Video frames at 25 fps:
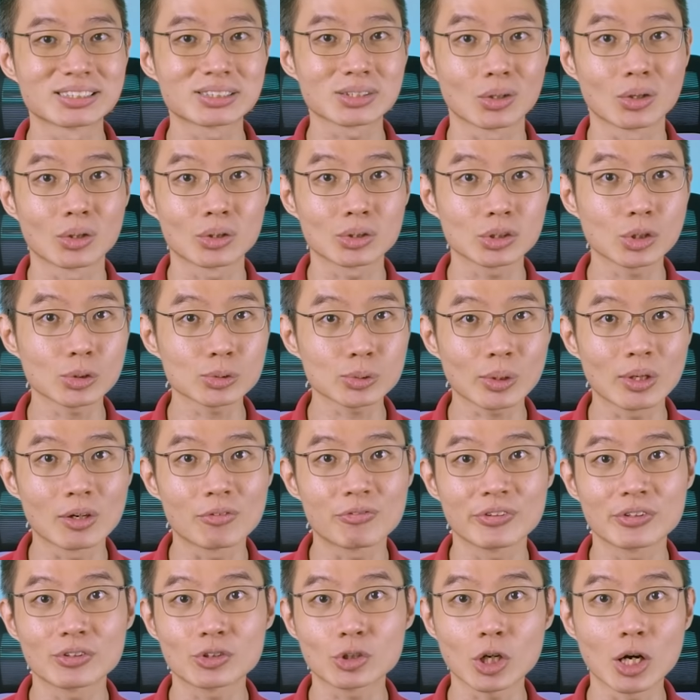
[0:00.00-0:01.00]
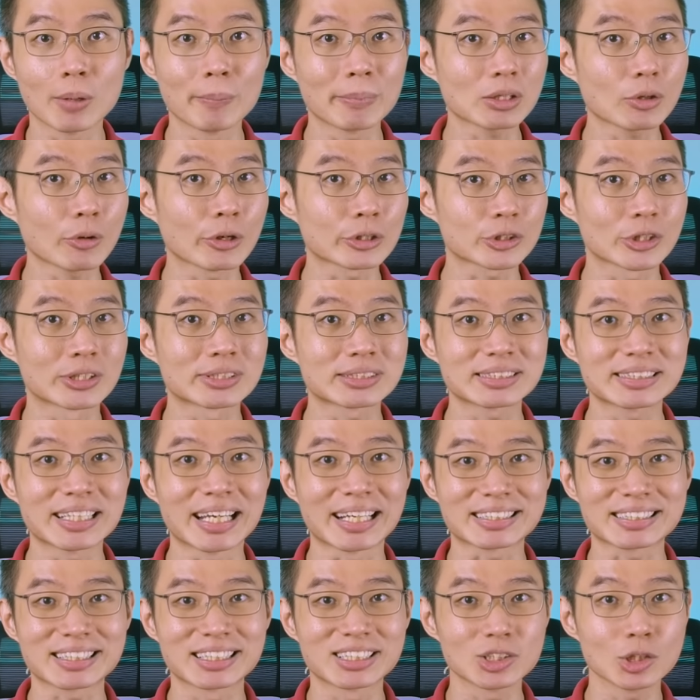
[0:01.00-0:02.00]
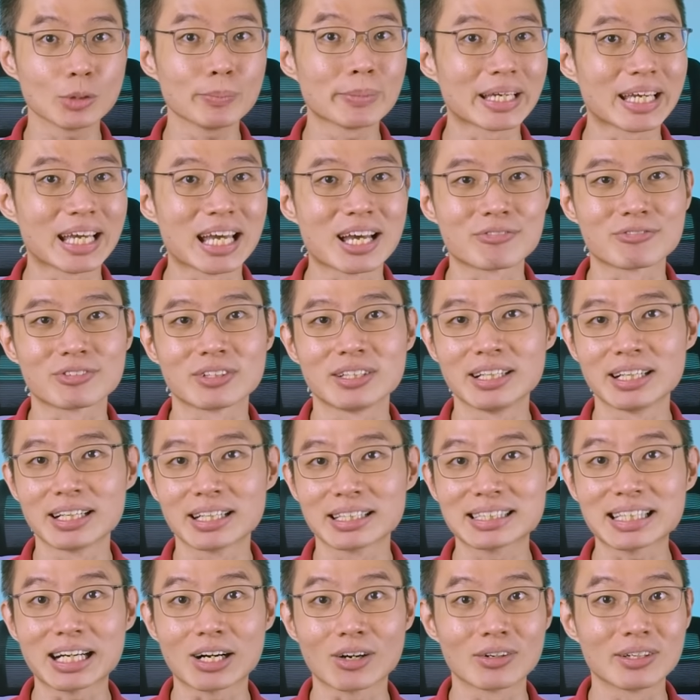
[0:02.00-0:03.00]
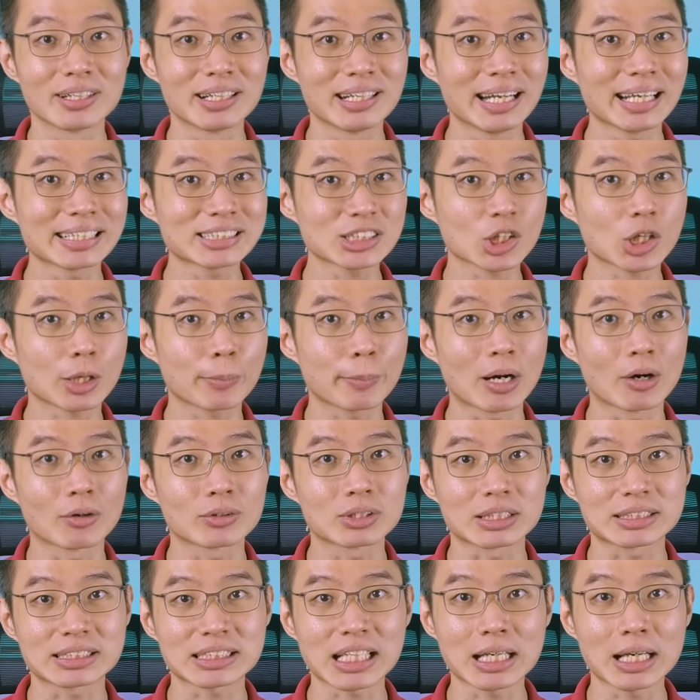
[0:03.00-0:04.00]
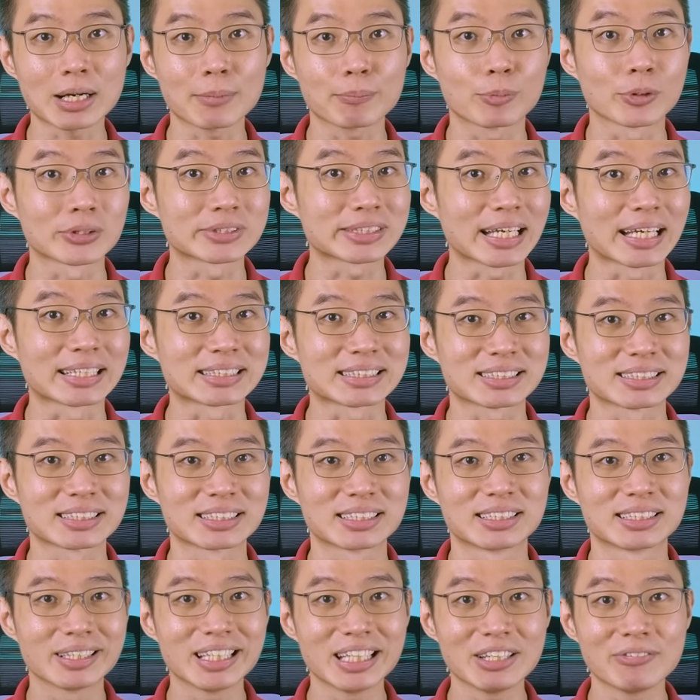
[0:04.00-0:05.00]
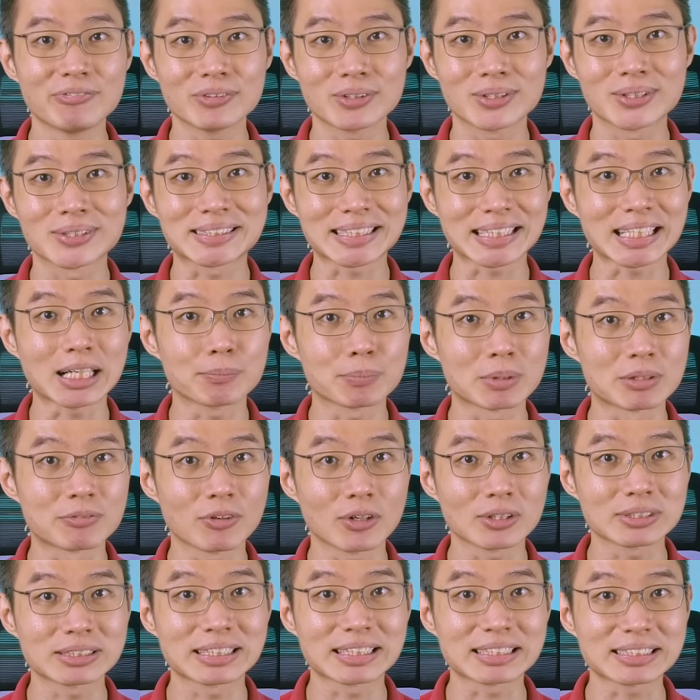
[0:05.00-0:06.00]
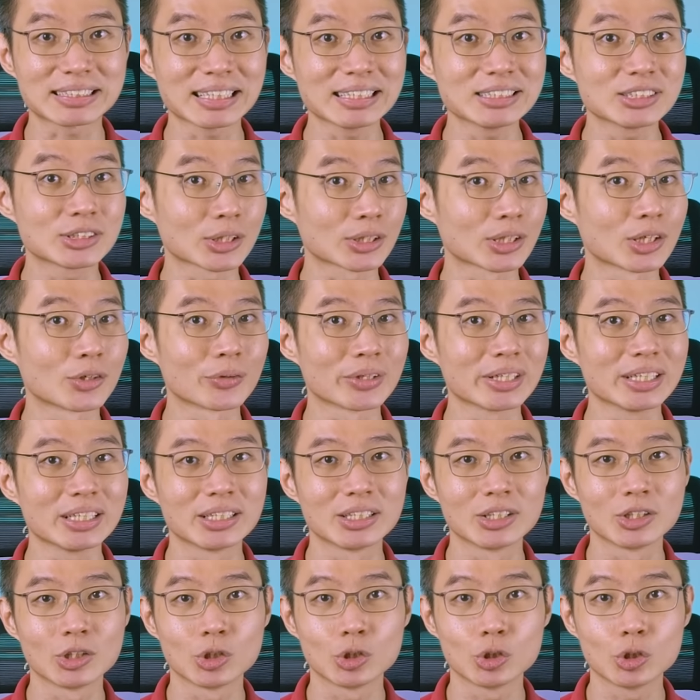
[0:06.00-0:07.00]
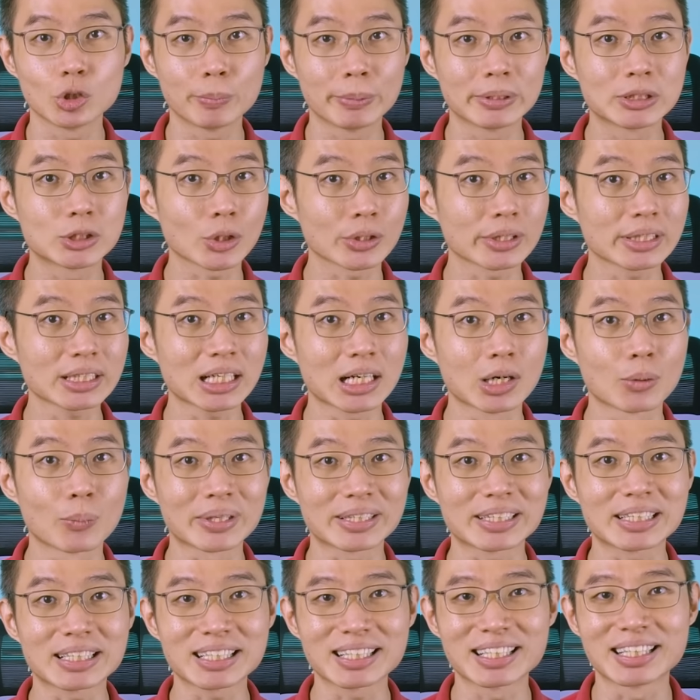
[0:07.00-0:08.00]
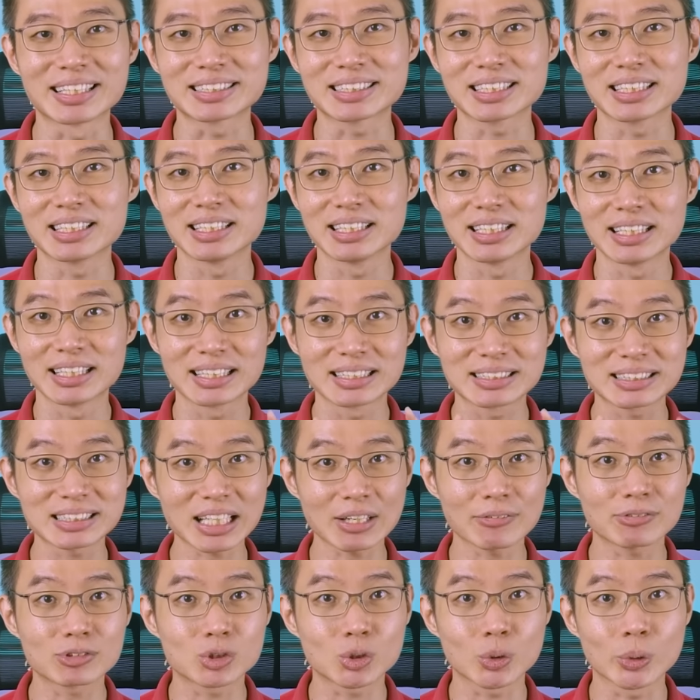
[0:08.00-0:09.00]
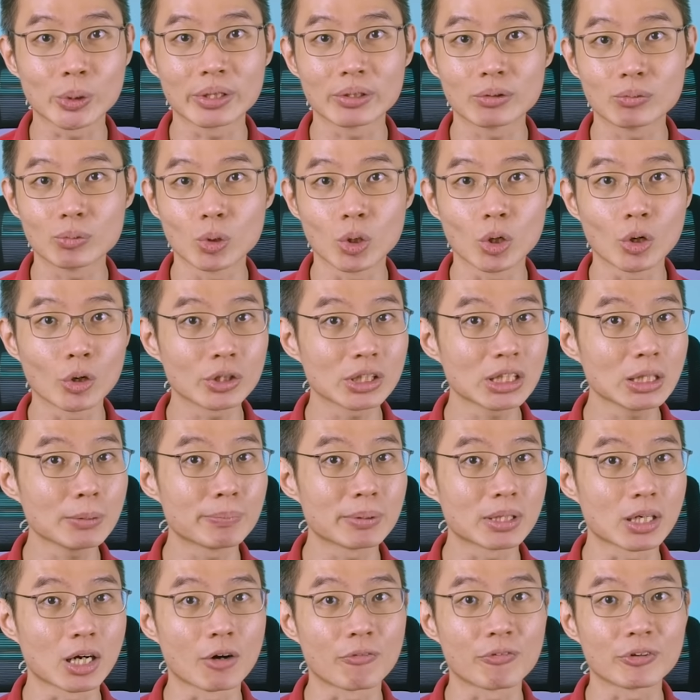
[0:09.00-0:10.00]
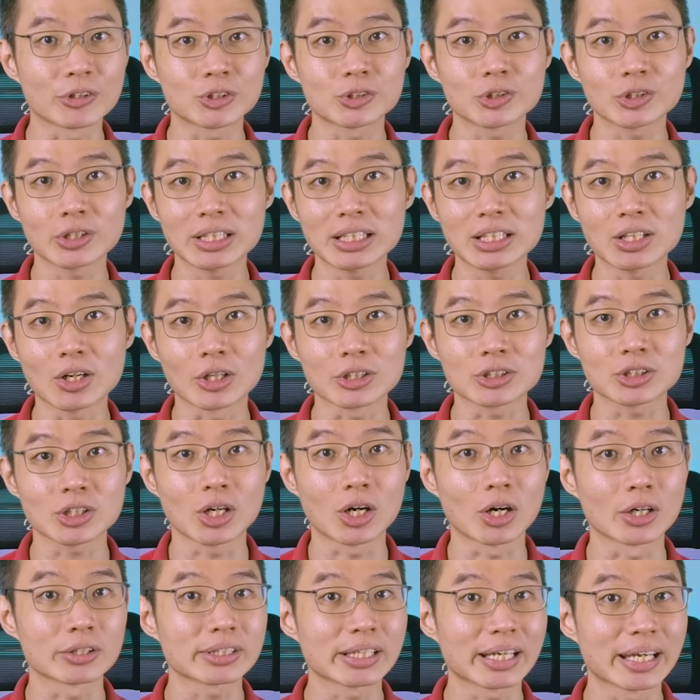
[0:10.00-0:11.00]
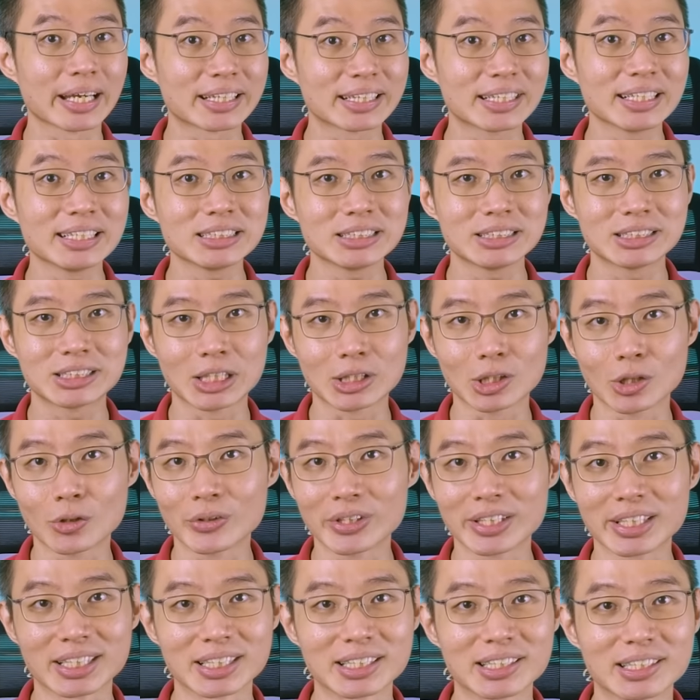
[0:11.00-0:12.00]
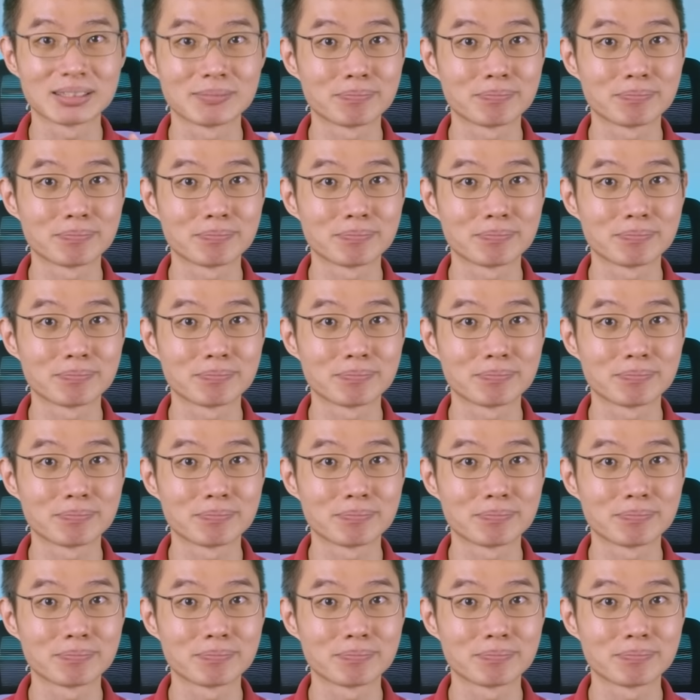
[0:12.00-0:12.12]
So those are a few common questions that you may have. Now, let's talk about the sign up process. If you sign up before 16 January, you'll be joining a waiting list. Syfe Trade will only be officially launched on 18 January.